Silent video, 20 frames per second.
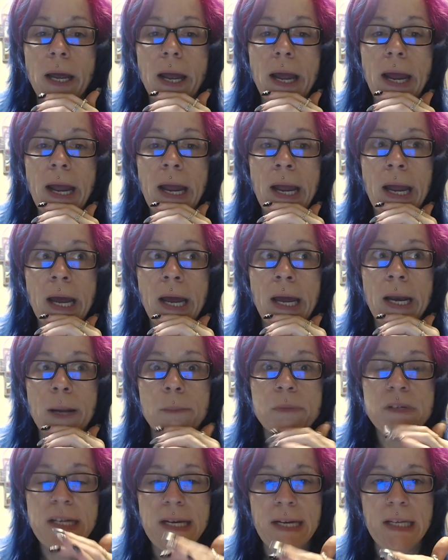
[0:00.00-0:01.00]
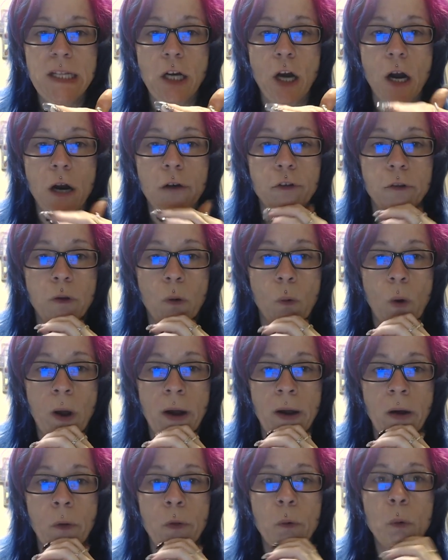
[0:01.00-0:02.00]
And I'm sitting in the car for a little
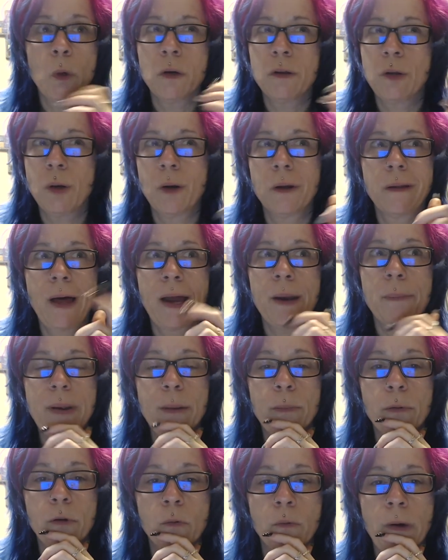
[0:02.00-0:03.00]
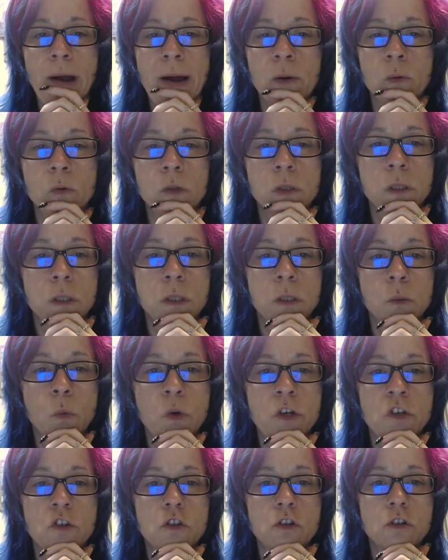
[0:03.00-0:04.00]
while. There were, there were a lot of people around,
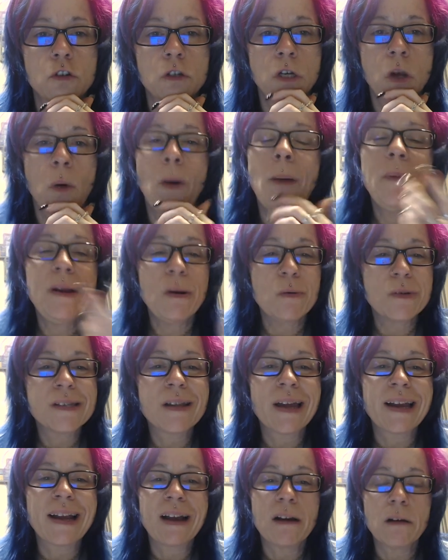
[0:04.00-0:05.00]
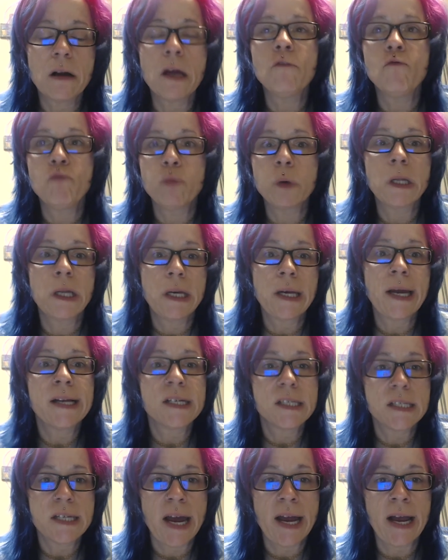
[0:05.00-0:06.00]
which, you know, I mean, it was like a really
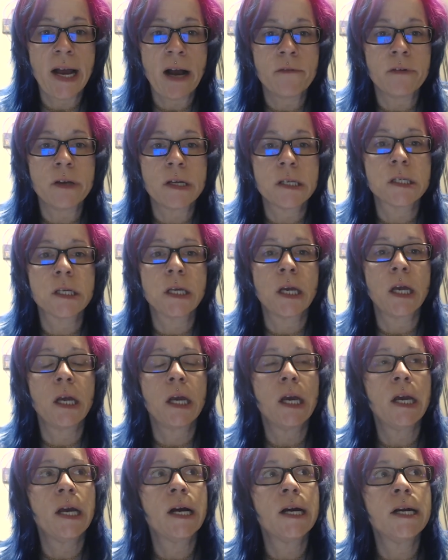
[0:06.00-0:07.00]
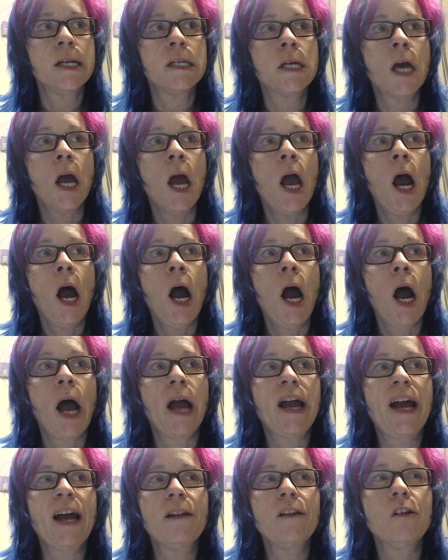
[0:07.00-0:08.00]
nice day, obviously. And I
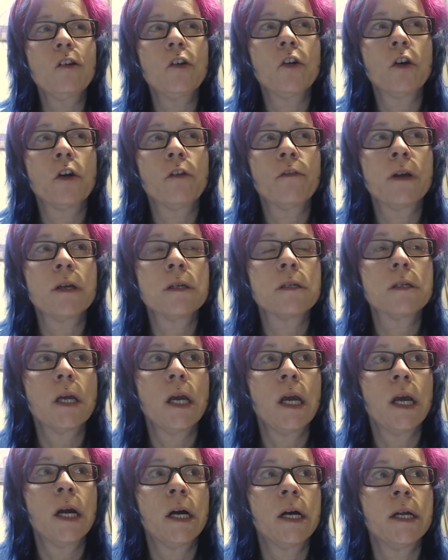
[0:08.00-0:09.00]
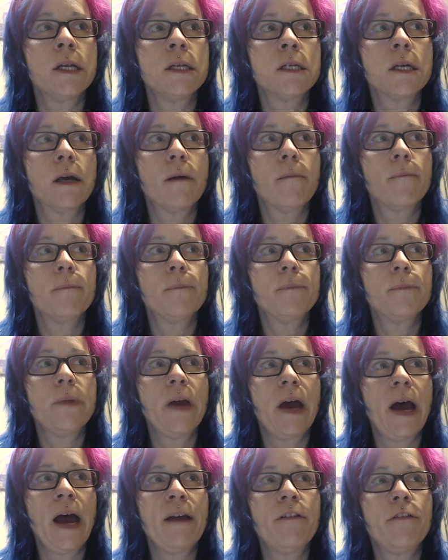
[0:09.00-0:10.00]
got a little nervous and
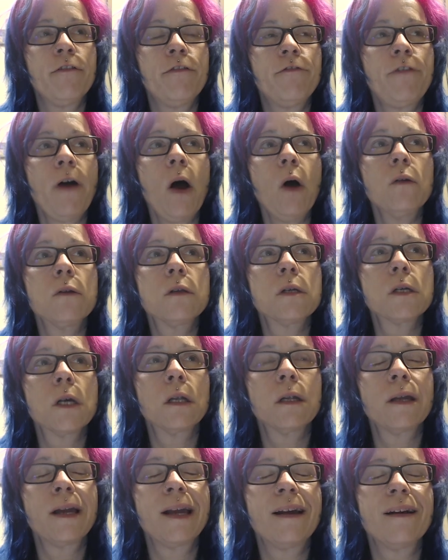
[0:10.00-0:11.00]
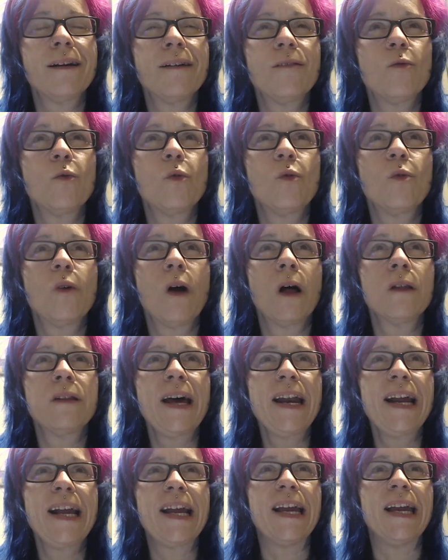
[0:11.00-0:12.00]
I felt like a lot
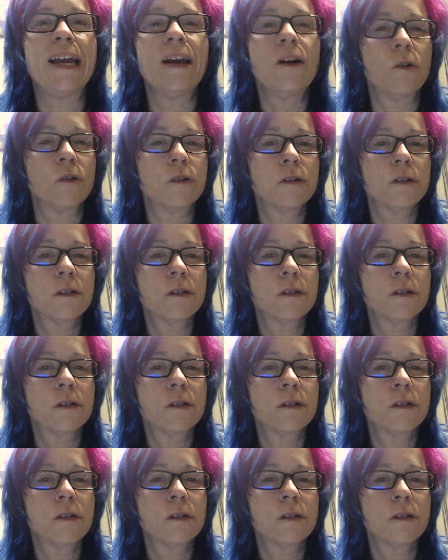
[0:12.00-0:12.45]
of guilt,